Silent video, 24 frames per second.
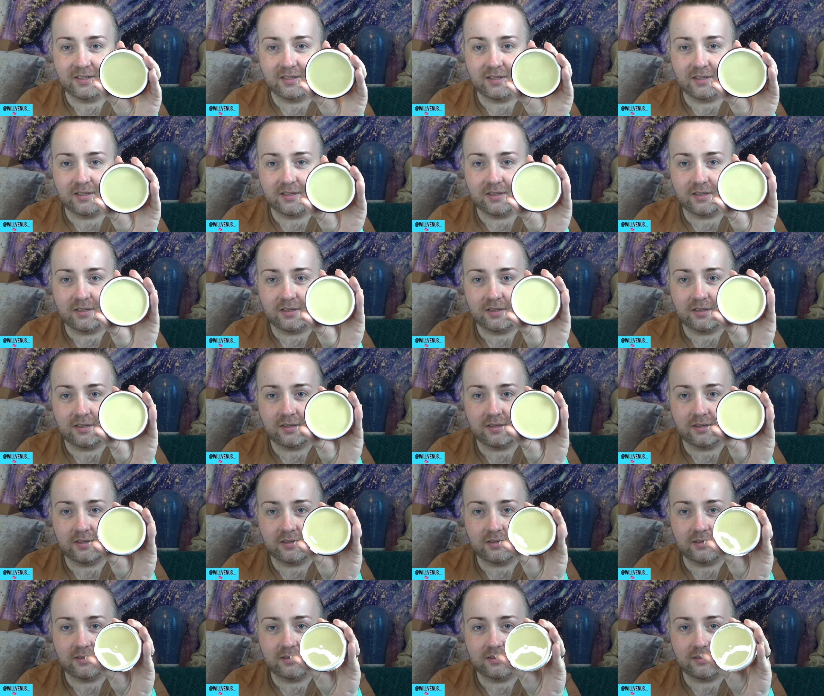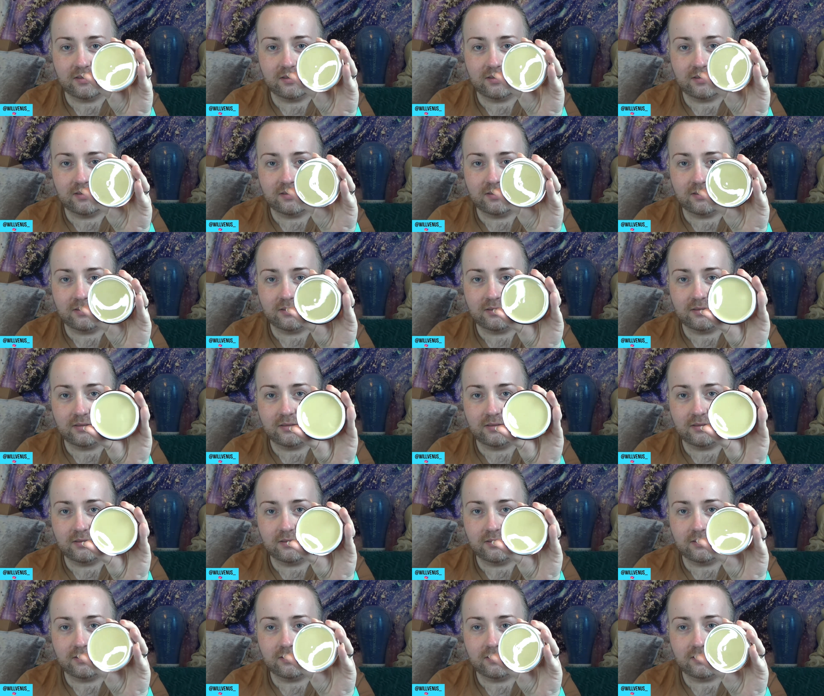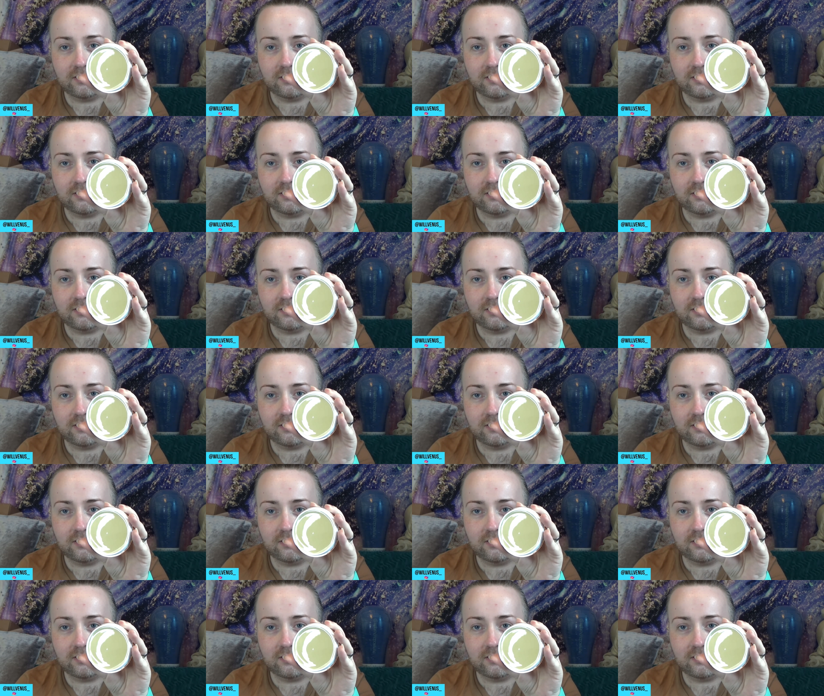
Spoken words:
(no one is talking)